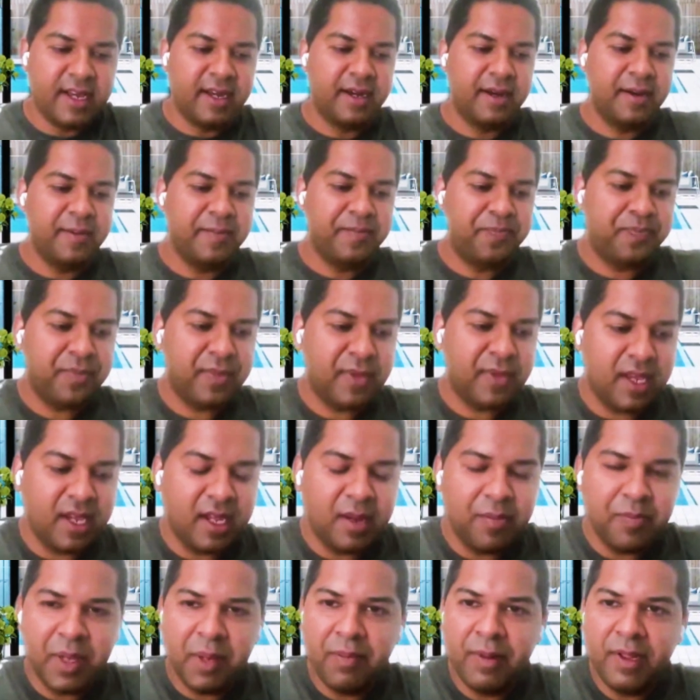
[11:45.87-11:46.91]
um,
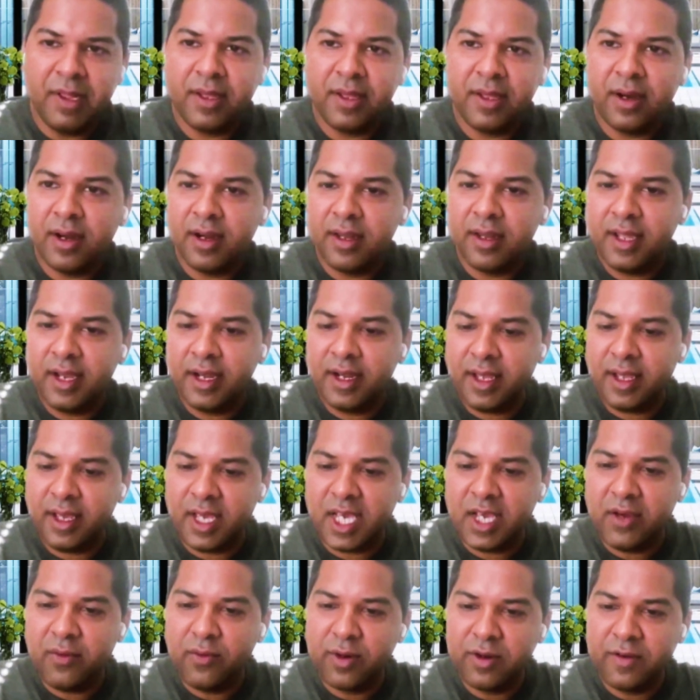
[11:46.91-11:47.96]
and people thought that
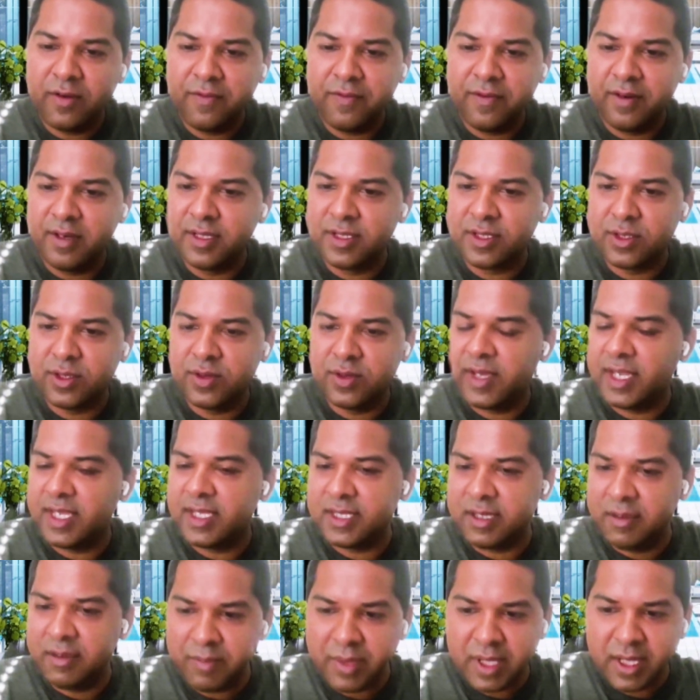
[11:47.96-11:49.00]
ai would first do very
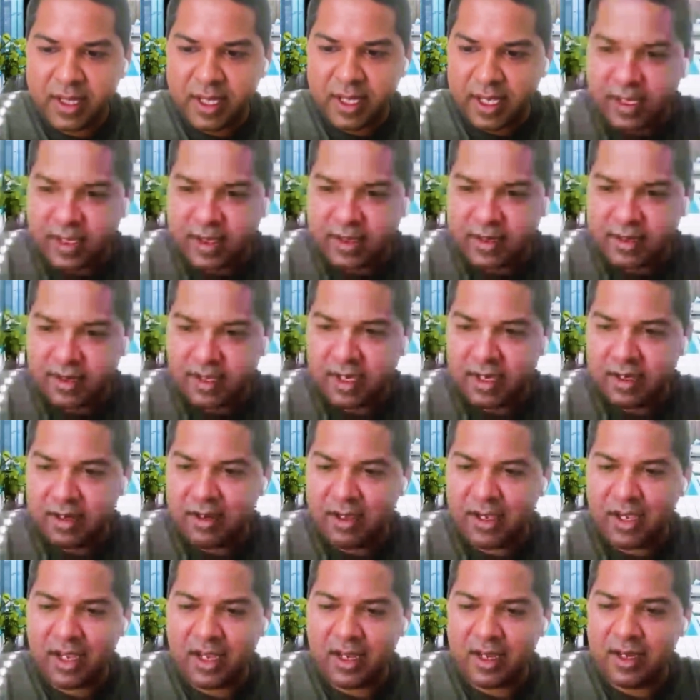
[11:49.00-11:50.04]
simple things right
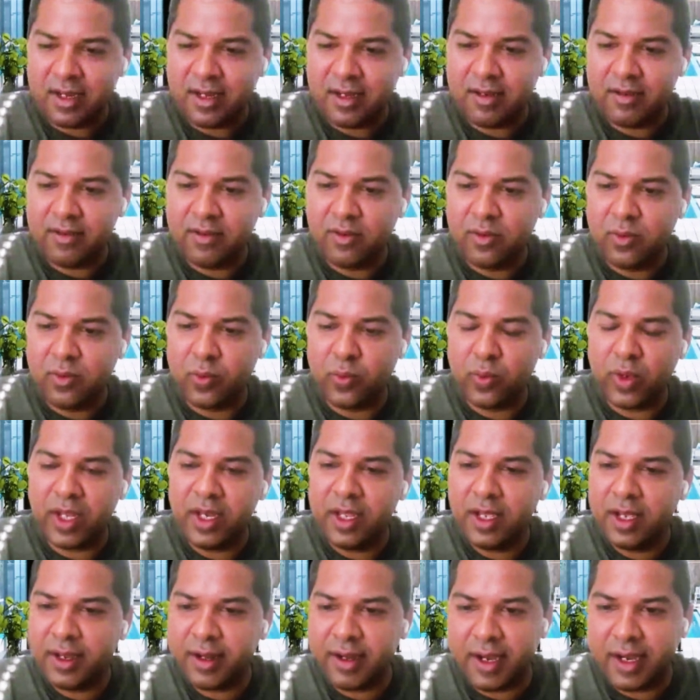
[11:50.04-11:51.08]
and
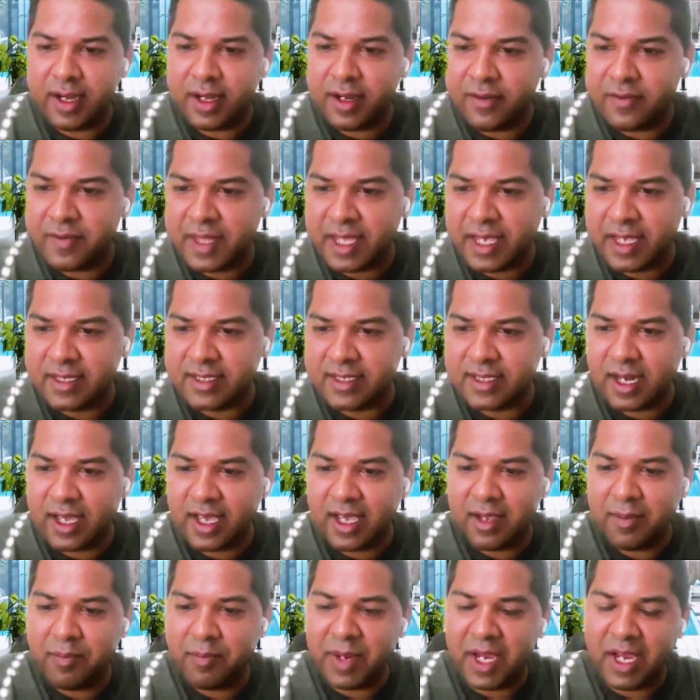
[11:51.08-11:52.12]
very creative things
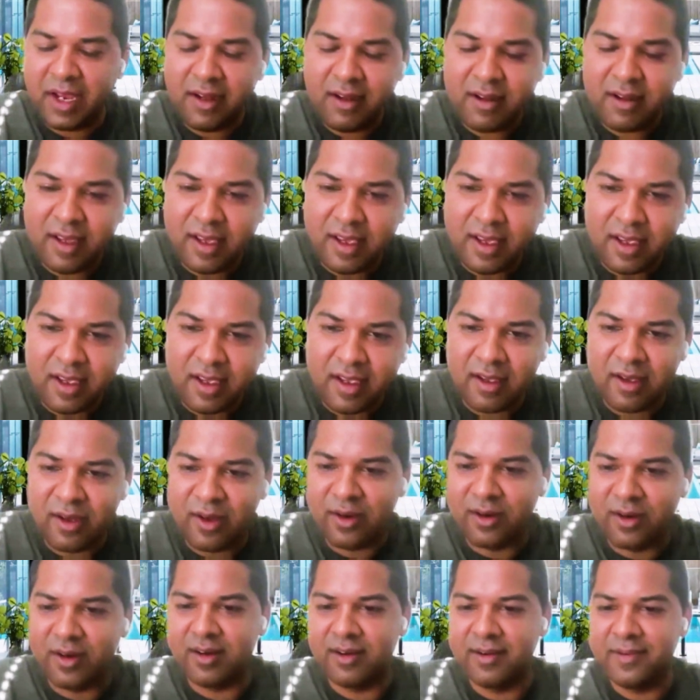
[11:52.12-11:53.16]
like painting
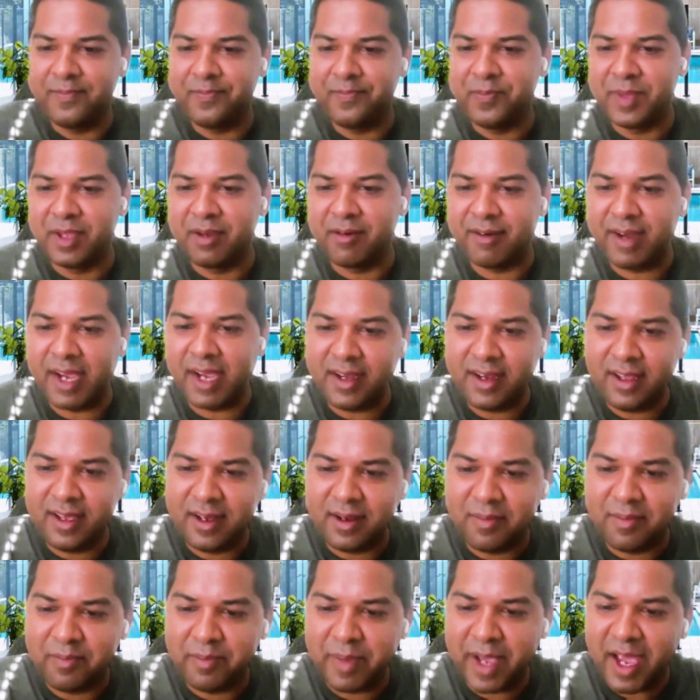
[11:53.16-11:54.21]
or
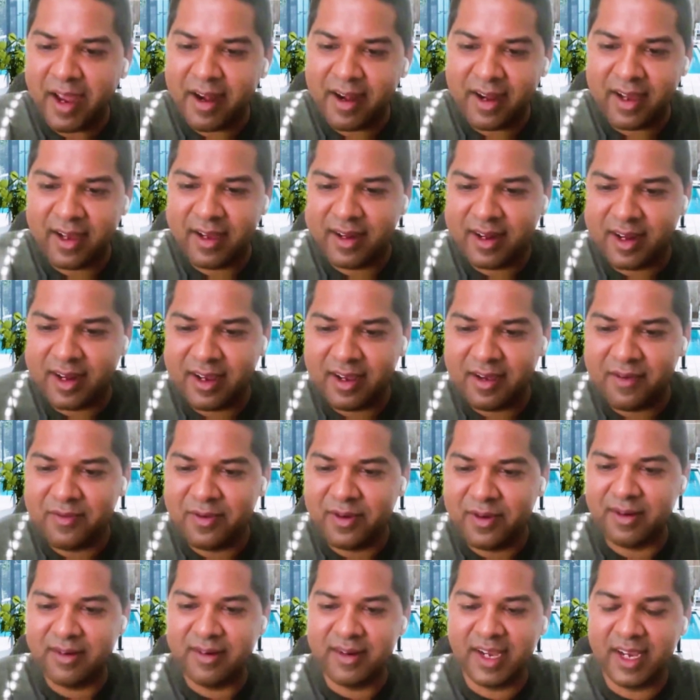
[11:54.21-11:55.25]
writing a paragraph
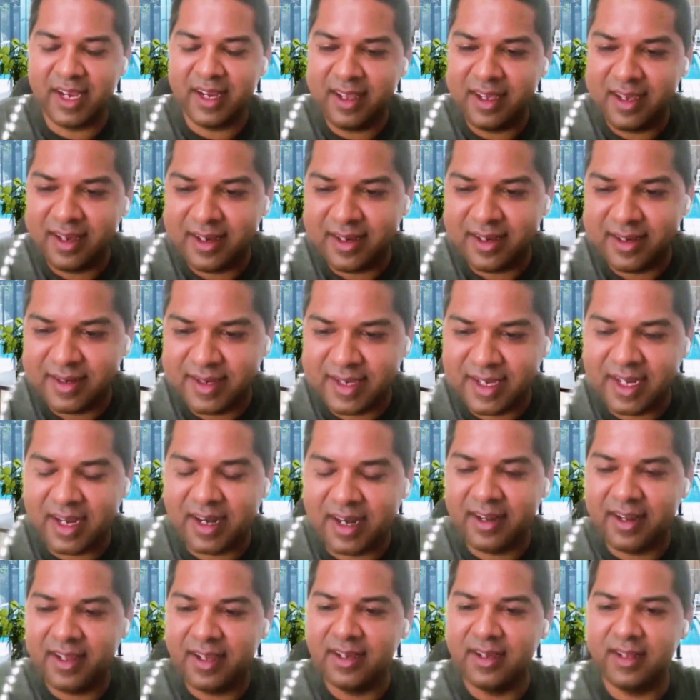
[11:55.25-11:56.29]
or writing a, an
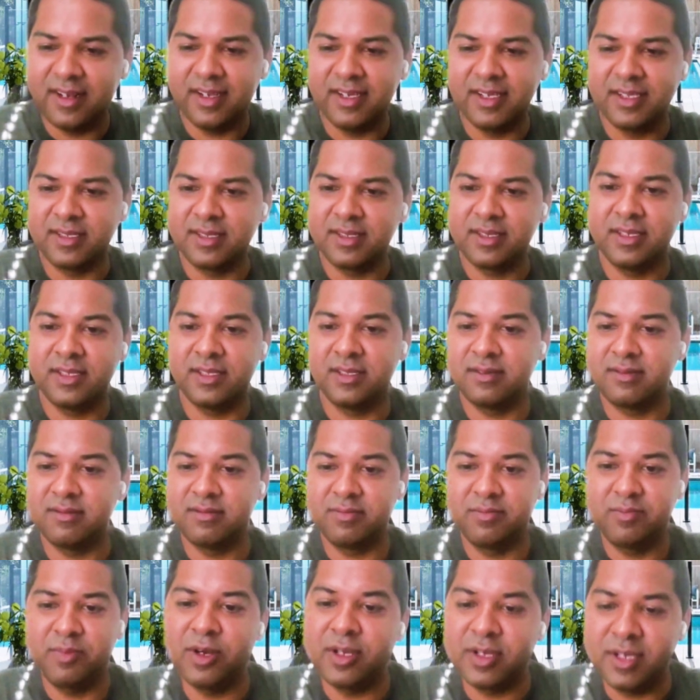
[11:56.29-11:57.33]
article is is
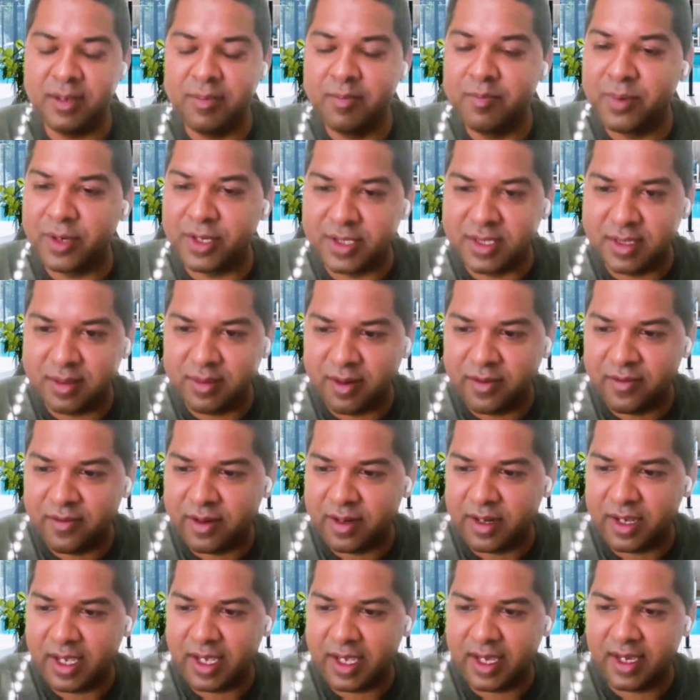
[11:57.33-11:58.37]
impossible
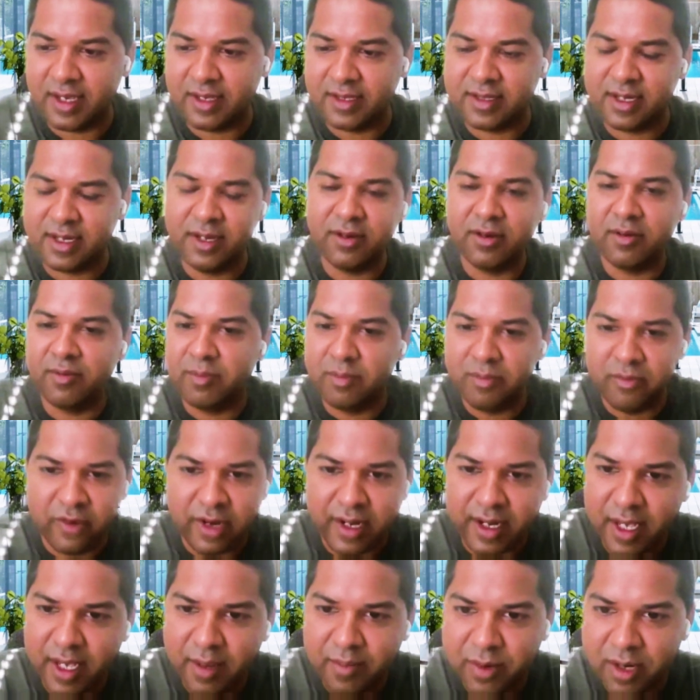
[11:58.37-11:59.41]
for ais right or
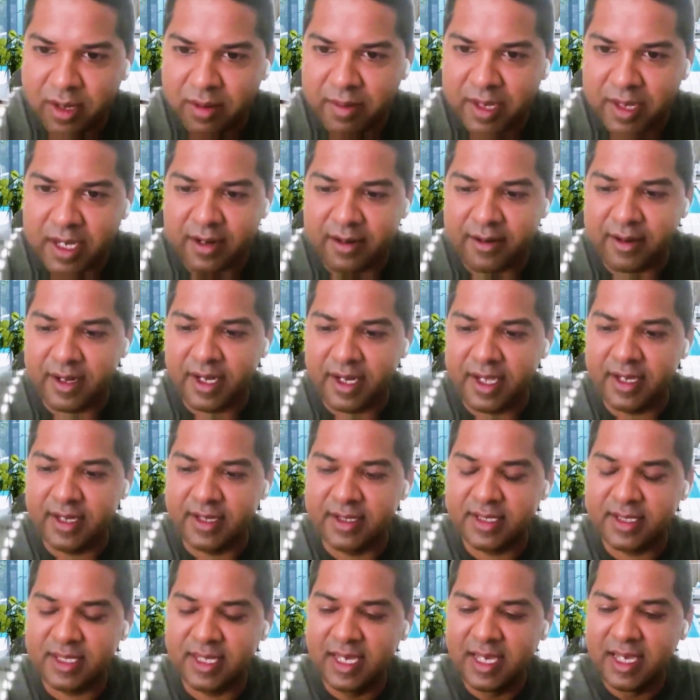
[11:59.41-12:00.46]
will take probably 100
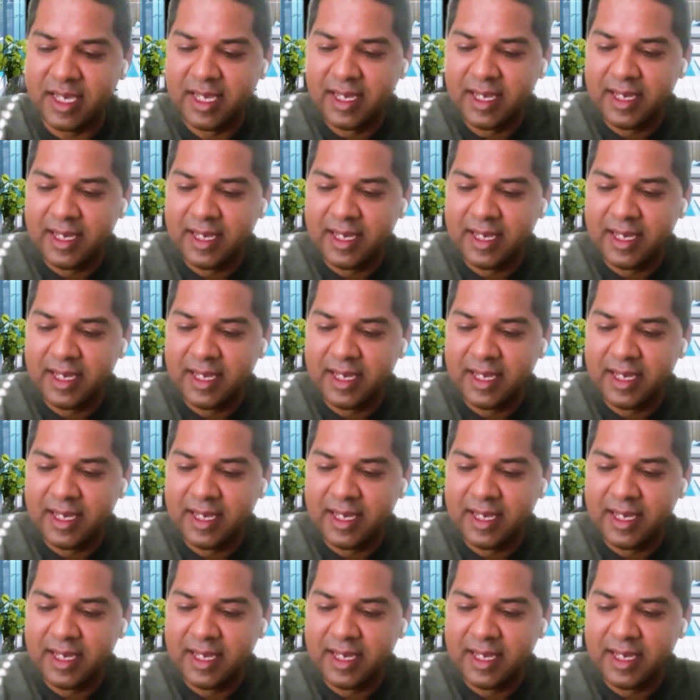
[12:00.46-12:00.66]
years